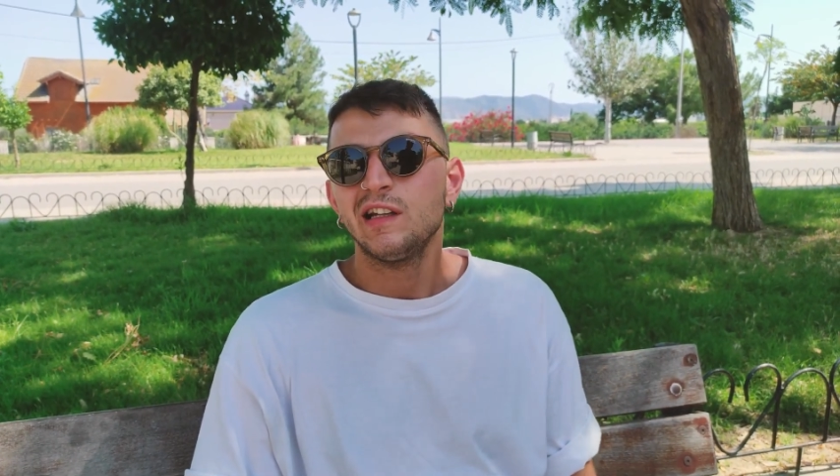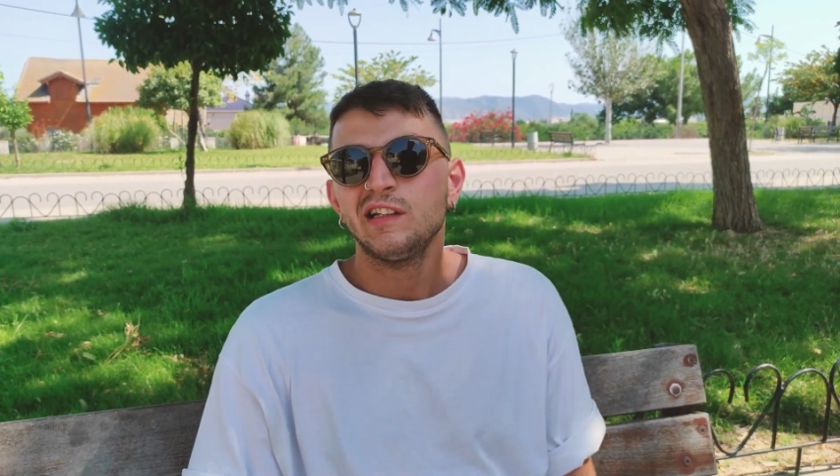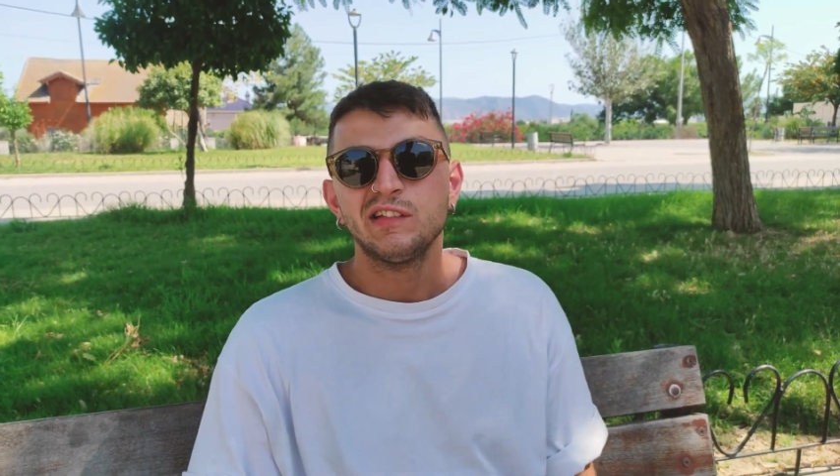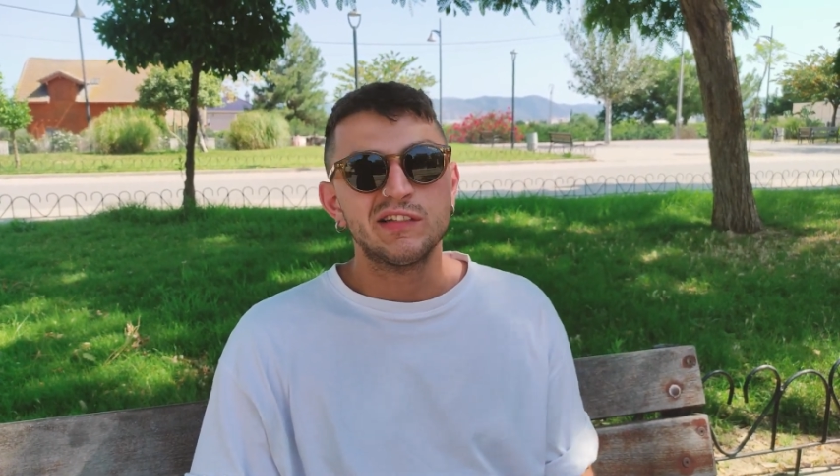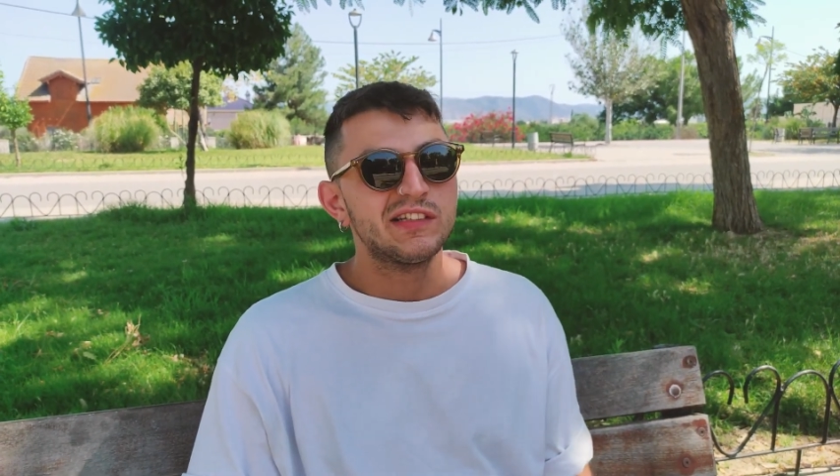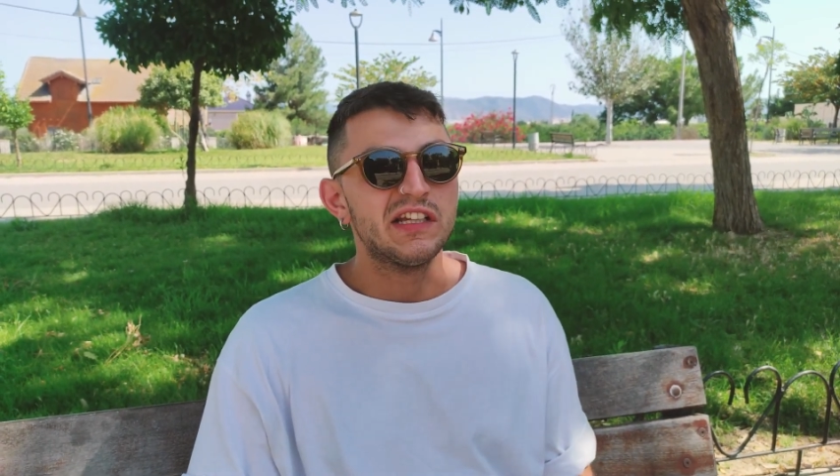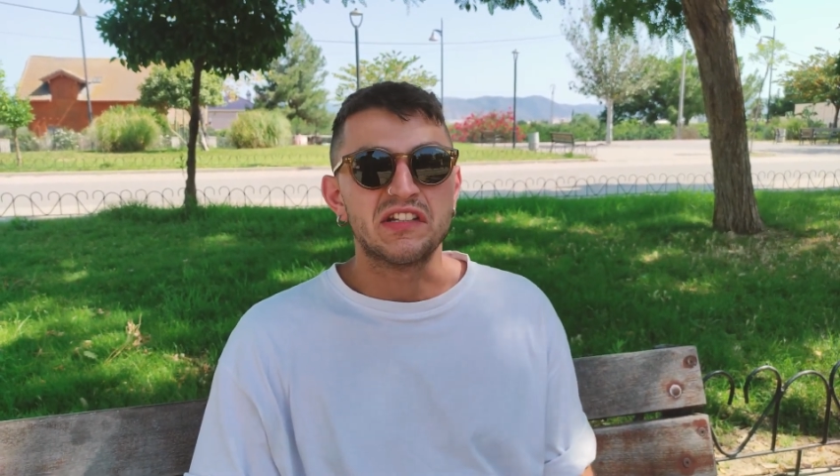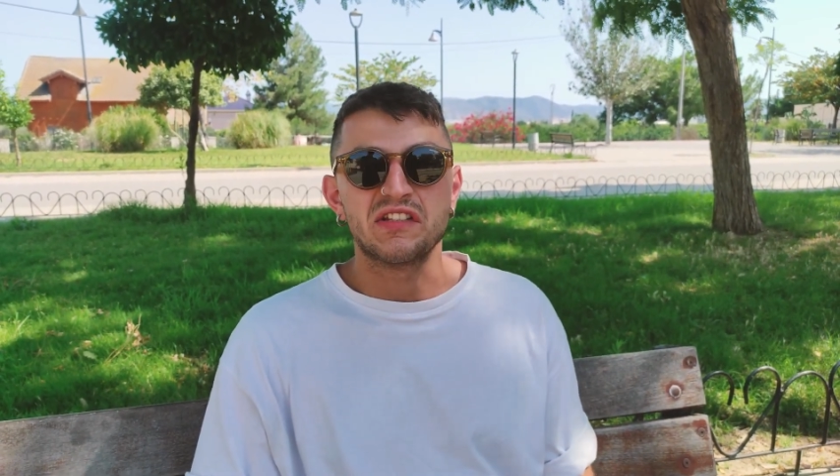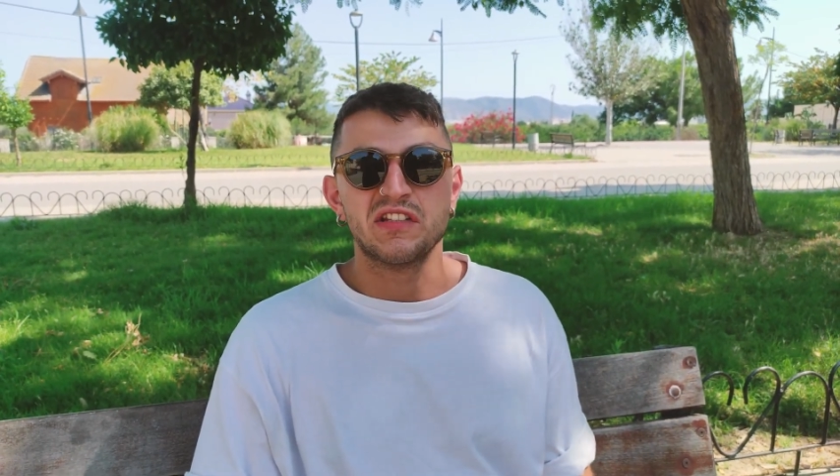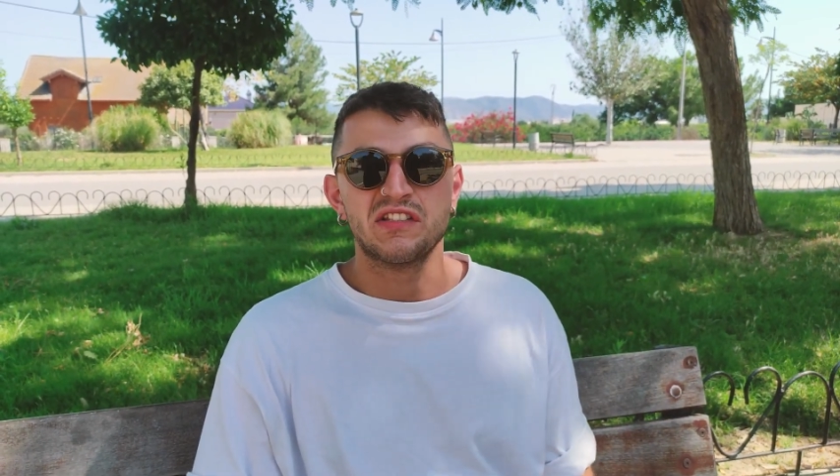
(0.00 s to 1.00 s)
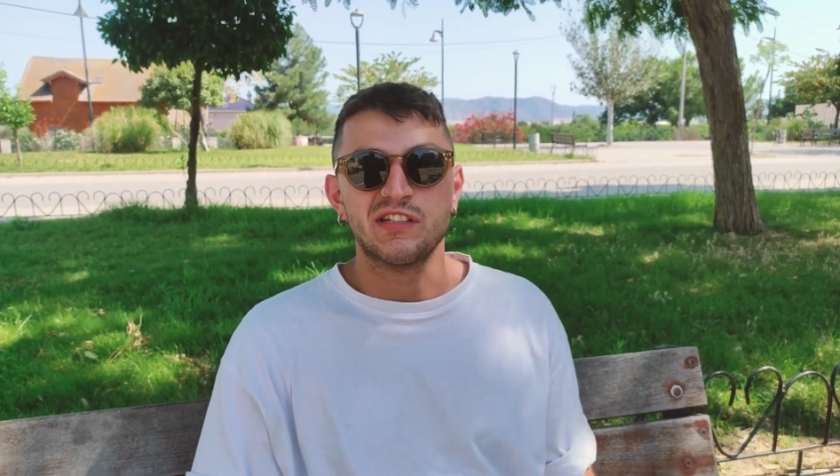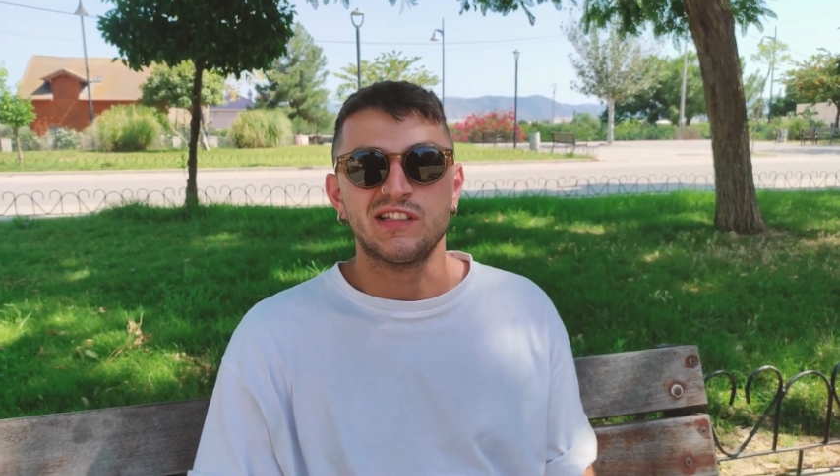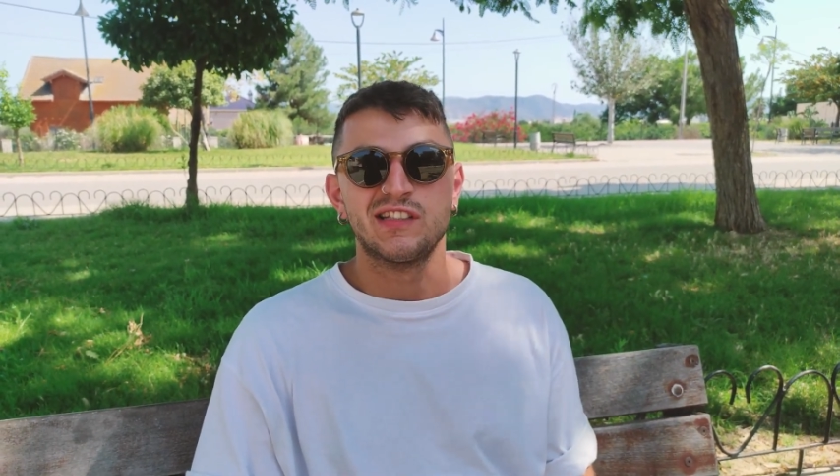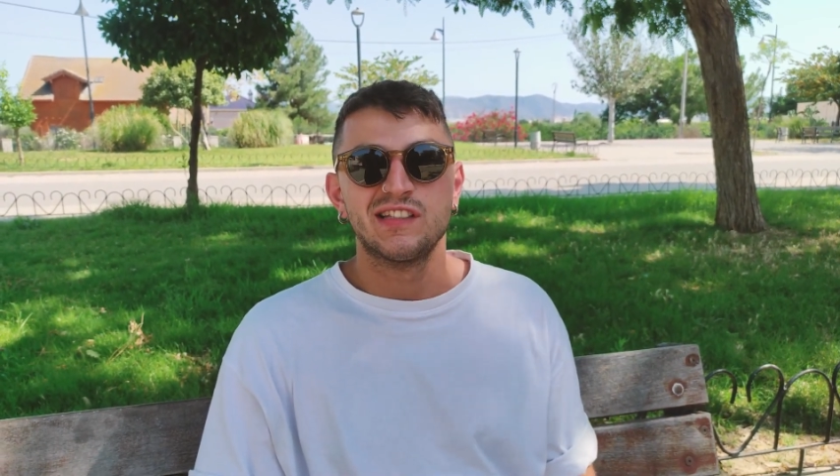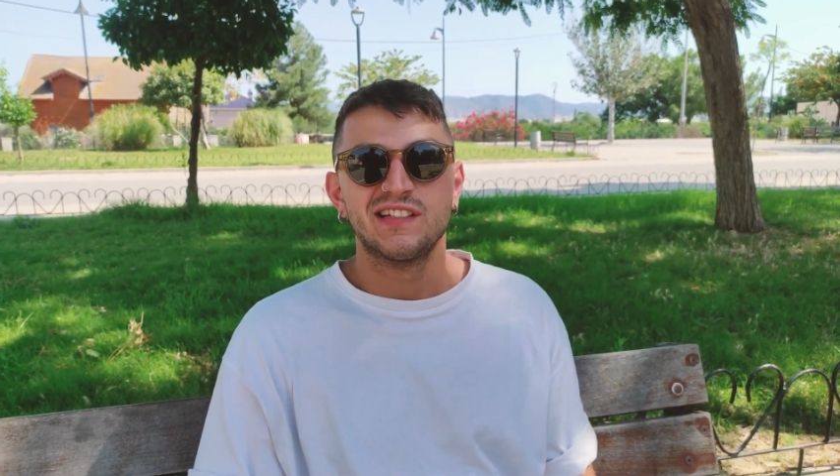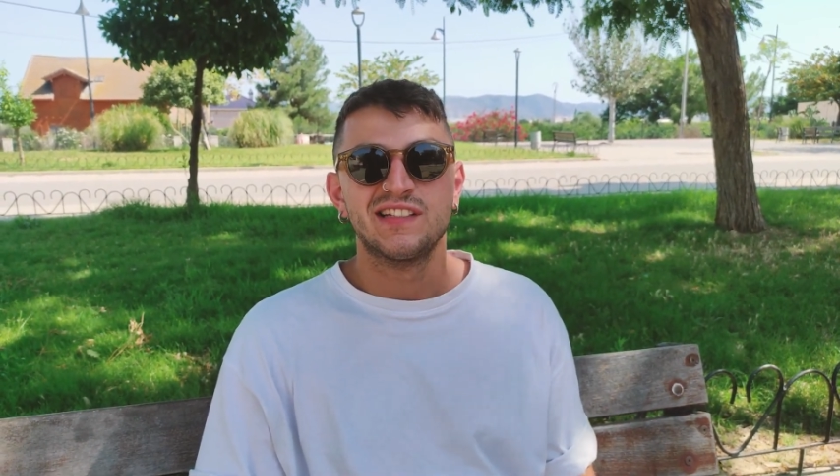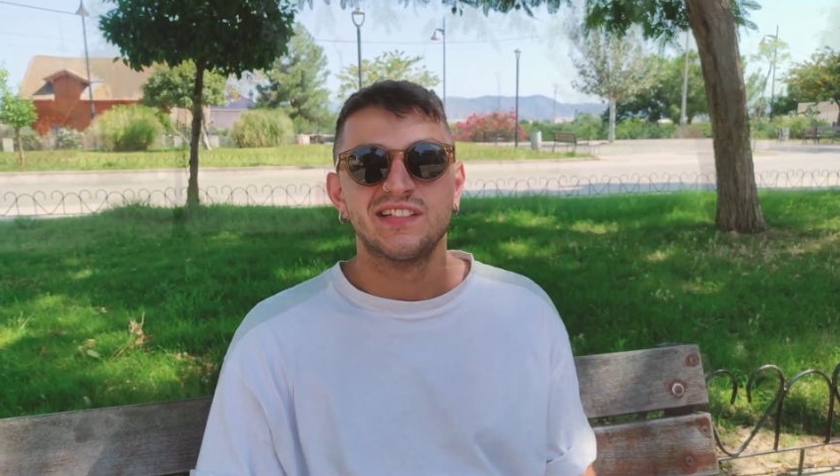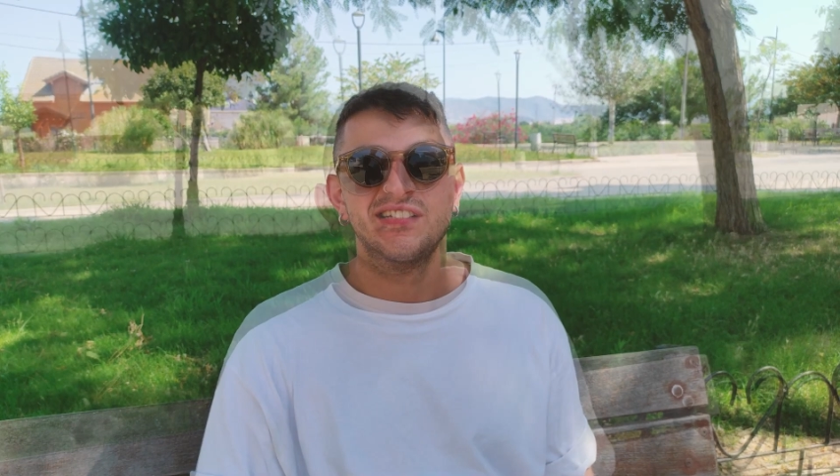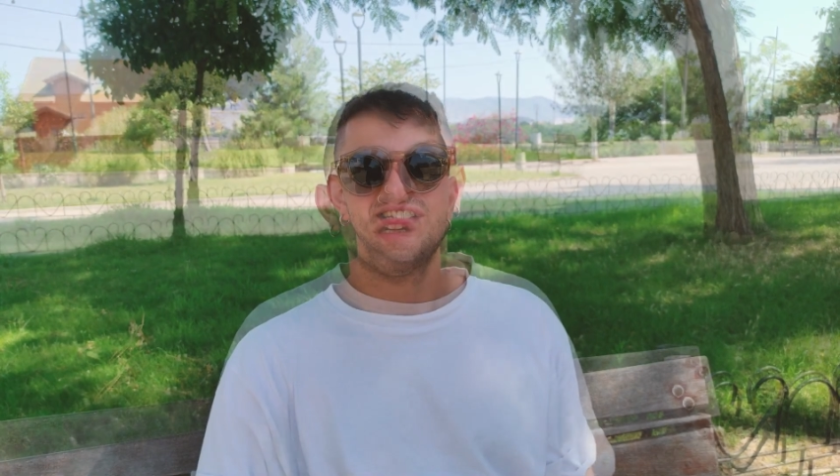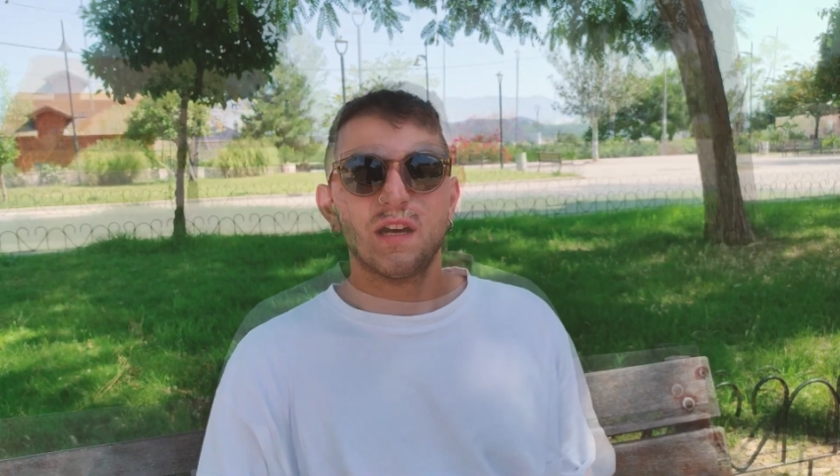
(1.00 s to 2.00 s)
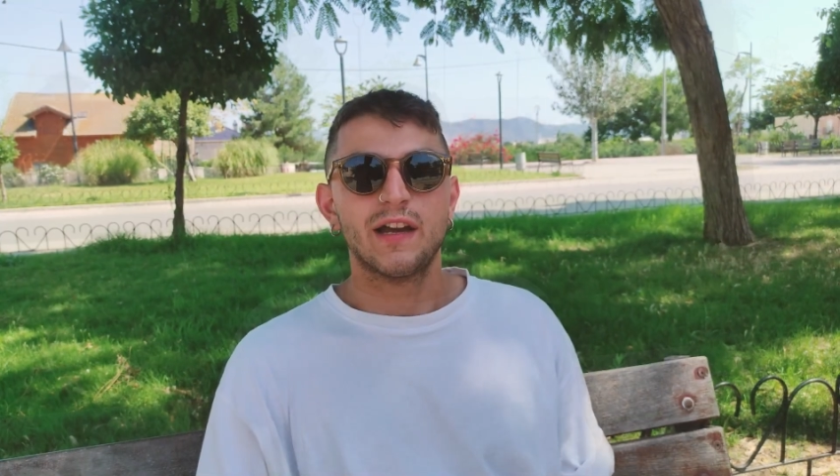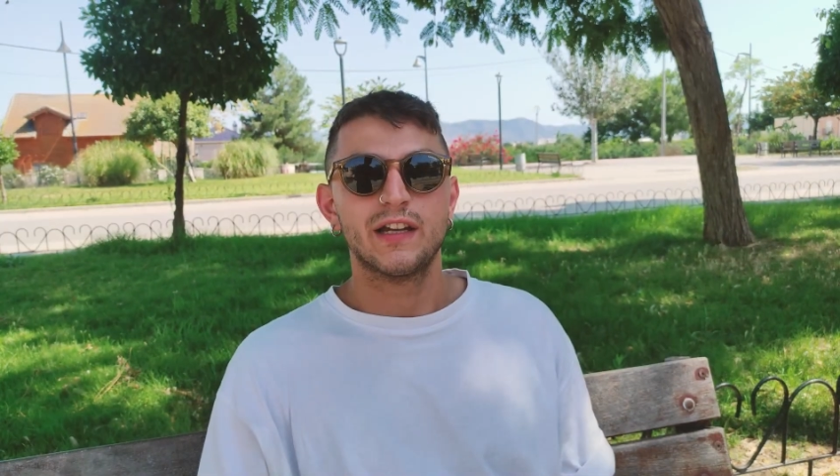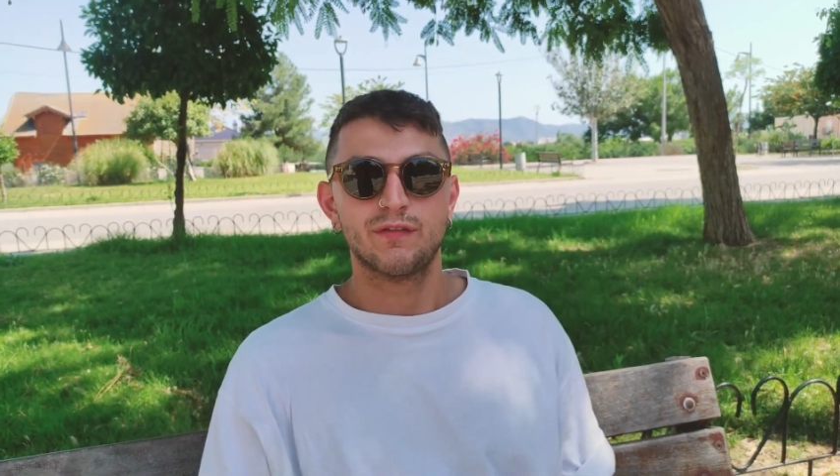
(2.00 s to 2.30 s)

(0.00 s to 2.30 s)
And yes, that's it. I